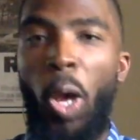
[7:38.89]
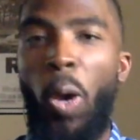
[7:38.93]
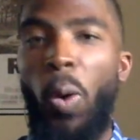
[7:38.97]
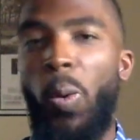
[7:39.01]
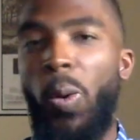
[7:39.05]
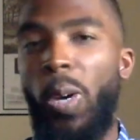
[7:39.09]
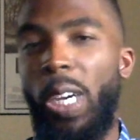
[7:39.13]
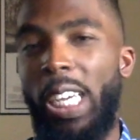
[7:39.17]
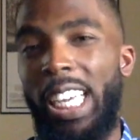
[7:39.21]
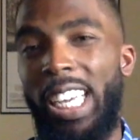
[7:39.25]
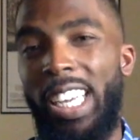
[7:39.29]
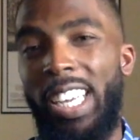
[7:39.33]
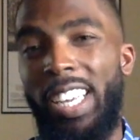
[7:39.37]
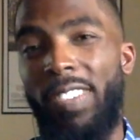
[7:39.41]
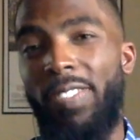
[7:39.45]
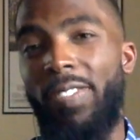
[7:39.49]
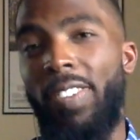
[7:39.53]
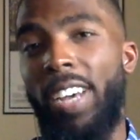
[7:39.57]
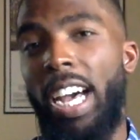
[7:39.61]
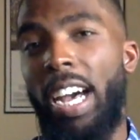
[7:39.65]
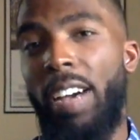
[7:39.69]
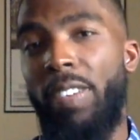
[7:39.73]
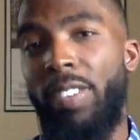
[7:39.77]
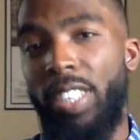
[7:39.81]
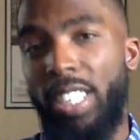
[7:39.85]
We'll give you
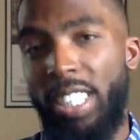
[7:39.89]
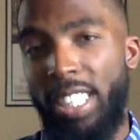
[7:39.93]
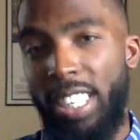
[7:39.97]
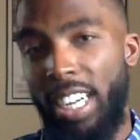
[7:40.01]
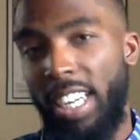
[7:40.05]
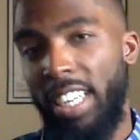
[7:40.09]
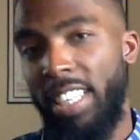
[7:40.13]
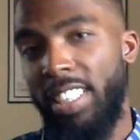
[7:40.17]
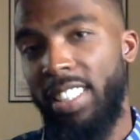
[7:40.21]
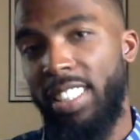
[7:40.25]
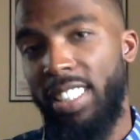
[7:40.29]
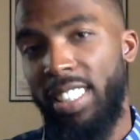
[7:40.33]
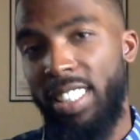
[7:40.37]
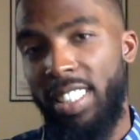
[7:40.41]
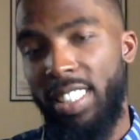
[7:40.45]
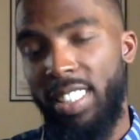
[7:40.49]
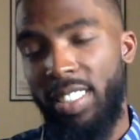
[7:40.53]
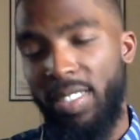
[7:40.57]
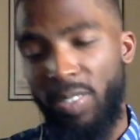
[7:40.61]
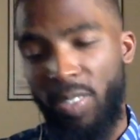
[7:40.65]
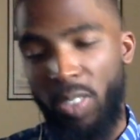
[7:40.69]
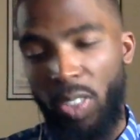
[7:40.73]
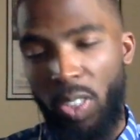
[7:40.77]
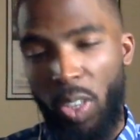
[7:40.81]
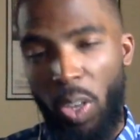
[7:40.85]
$500,
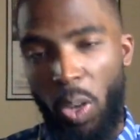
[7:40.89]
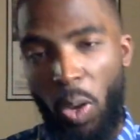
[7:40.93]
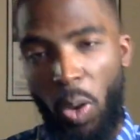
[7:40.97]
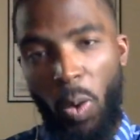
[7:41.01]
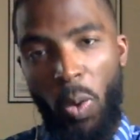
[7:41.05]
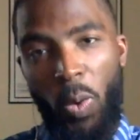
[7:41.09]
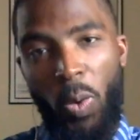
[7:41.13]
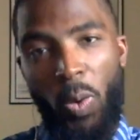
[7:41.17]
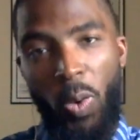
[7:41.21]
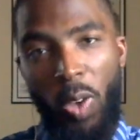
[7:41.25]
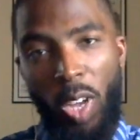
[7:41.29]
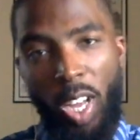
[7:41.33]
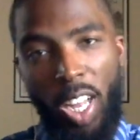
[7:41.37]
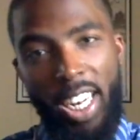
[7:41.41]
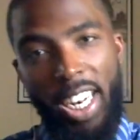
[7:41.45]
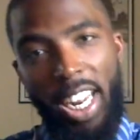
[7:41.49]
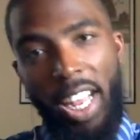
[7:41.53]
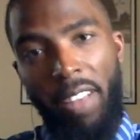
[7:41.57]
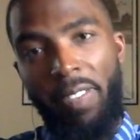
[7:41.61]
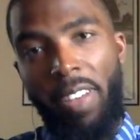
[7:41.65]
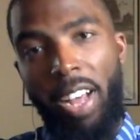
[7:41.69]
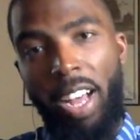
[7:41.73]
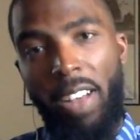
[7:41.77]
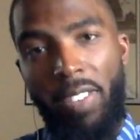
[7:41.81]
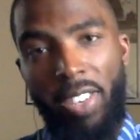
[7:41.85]
so
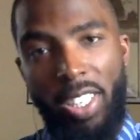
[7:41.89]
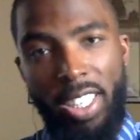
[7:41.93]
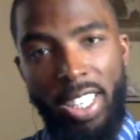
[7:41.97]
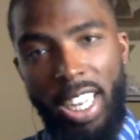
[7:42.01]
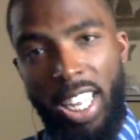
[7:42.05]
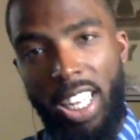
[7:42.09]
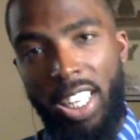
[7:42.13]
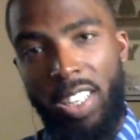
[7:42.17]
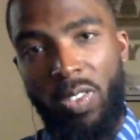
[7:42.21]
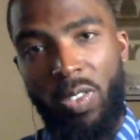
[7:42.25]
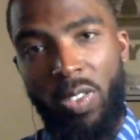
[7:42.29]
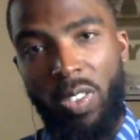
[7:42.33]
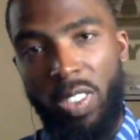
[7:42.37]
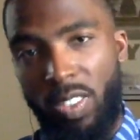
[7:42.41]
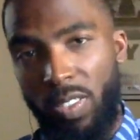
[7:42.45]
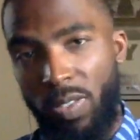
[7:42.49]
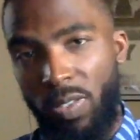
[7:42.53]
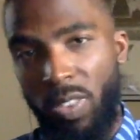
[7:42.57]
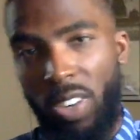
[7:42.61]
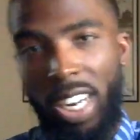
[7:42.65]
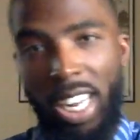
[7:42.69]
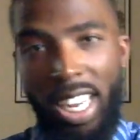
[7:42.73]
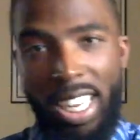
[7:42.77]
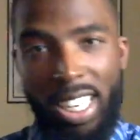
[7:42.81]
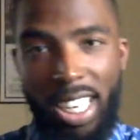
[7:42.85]
that $500
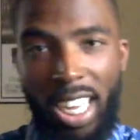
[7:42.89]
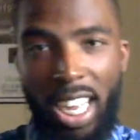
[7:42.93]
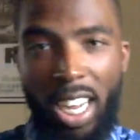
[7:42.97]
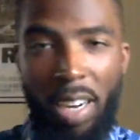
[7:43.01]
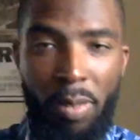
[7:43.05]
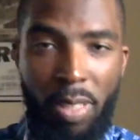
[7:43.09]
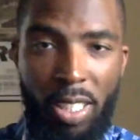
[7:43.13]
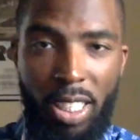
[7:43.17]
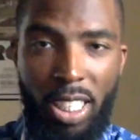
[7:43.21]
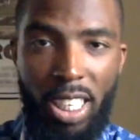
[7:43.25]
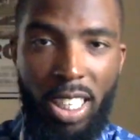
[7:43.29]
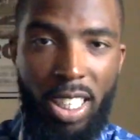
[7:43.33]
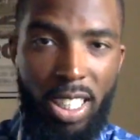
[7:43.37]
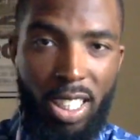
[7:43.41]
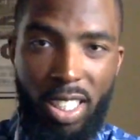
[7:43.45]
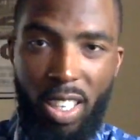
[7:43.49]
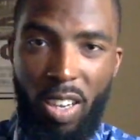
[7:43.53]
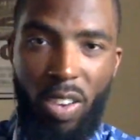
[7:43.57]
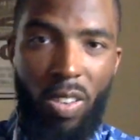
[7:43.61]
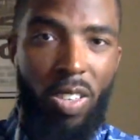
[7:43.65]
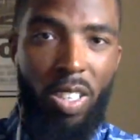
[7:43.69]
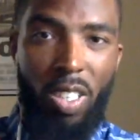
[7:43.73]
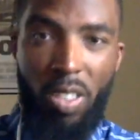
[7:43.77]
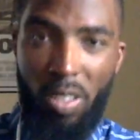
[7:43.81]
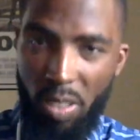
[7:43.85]
for the economy ticket,
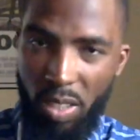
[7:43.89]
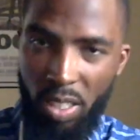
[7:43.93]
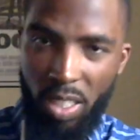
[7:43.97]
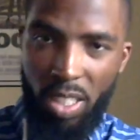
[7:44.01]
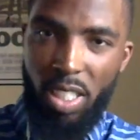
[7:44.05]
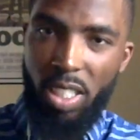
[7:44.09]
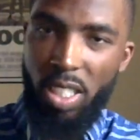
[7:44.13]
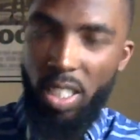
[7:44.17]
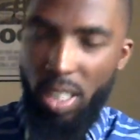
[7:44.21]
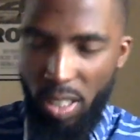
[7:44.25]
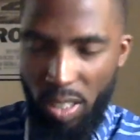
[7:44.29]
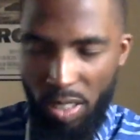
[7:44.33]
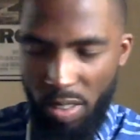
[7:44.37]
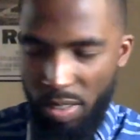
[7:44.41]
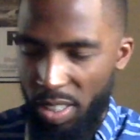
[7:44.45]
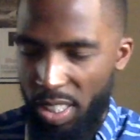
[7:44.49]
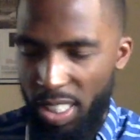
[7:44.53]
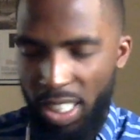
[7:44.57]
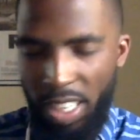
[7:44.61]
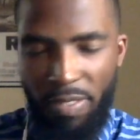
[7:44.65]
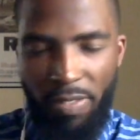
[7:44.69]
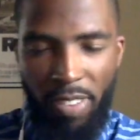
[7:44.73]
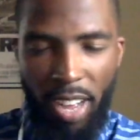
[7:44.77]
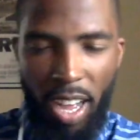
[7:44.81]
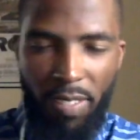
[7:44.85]
so you
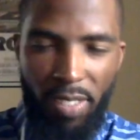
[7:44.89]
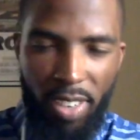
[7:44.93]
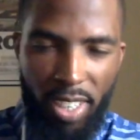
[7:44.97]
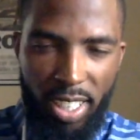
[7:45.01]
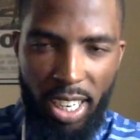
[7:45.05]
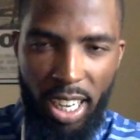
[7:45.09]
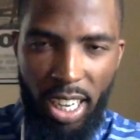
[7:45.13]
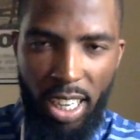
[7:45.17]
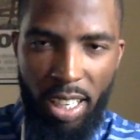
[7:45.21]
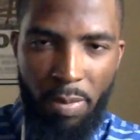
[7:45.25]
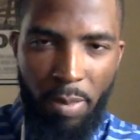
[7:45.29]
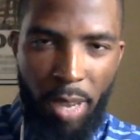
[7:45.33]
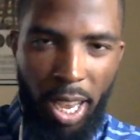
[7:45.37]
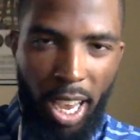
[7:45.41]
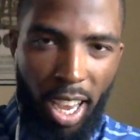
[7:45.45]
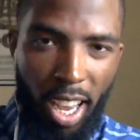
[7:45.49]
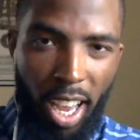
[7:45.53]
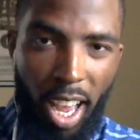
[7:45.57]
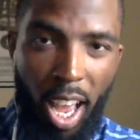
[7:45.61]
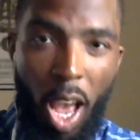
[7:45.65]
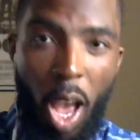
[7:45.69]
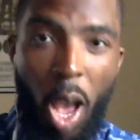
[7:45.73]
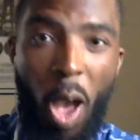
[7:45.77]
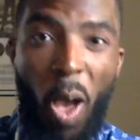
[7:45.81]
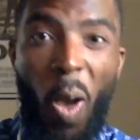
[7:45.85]
just get $500 back.
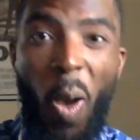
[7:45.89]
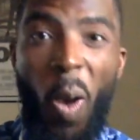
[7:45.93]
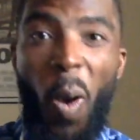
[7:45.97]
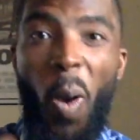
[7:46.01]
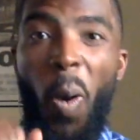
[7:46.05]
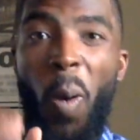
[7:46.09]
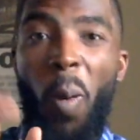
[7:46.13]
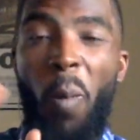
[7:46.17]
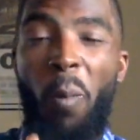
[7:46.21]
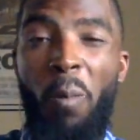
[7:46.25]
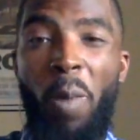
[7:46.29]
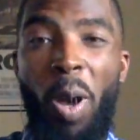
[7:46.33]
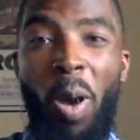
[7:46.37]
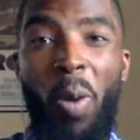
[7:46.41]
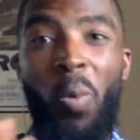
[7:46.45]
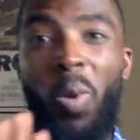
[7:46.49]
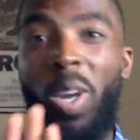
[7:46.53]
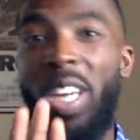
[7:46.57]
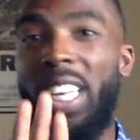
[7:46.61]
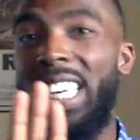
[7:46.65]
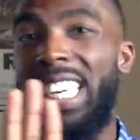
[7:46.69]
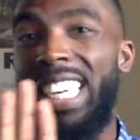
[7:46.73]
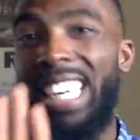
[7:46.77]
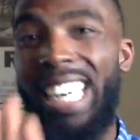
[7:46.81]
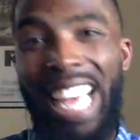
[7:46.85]
But
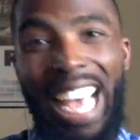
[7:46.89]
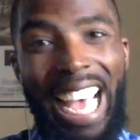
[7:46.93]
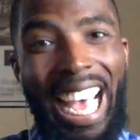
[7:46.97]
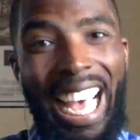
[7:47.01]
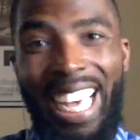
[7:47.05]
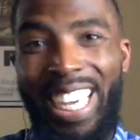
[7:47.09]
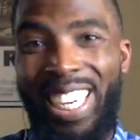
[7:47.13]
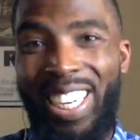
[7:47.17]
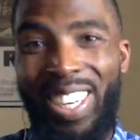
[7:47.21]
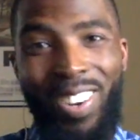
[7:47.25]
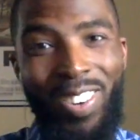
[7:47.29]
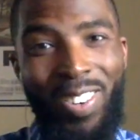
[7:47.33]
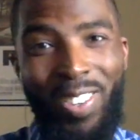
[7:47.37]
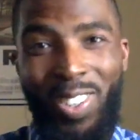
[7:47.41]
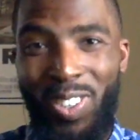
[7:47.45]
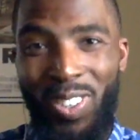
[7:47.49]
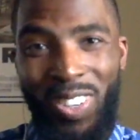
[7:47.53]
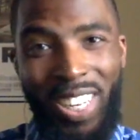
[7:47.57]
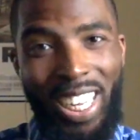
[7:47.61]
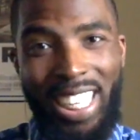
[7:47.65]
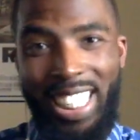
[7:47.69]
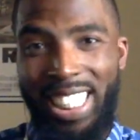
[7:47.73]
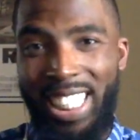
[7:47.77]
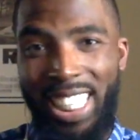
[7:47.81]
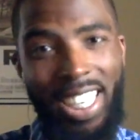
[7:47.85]
we not going to
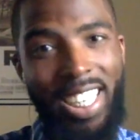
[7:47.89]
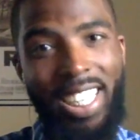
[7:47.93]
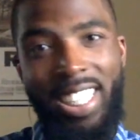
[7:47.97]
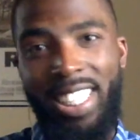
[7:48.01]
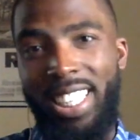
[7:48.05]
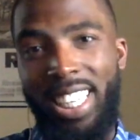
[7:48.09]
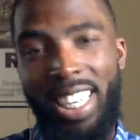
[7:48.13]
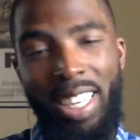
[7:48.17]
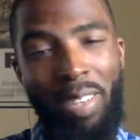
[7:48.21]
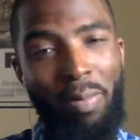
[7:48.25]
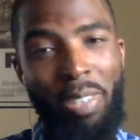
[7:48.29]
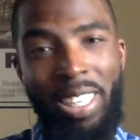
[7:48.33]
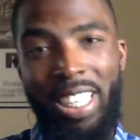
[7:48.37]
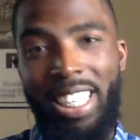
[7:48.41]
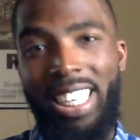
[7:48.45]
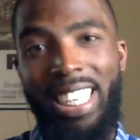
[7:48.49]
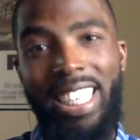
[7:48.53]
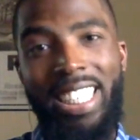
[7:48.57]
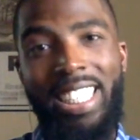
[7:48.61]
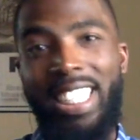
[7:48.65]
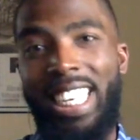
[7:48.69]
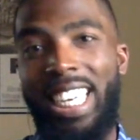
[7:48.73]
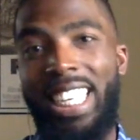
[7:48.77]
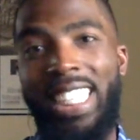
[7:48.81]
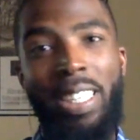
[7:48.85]
do that charity thing,
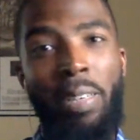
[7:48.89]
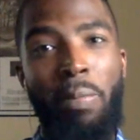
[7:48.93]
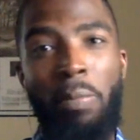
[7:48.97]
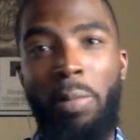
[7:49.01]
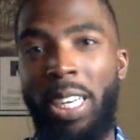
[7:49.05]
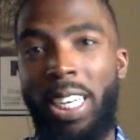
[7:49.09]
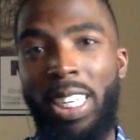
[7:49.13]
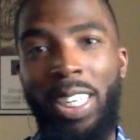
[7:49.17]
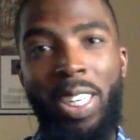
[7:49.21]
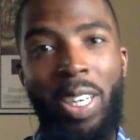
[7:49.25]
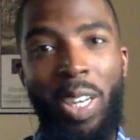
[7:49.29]
because that's a big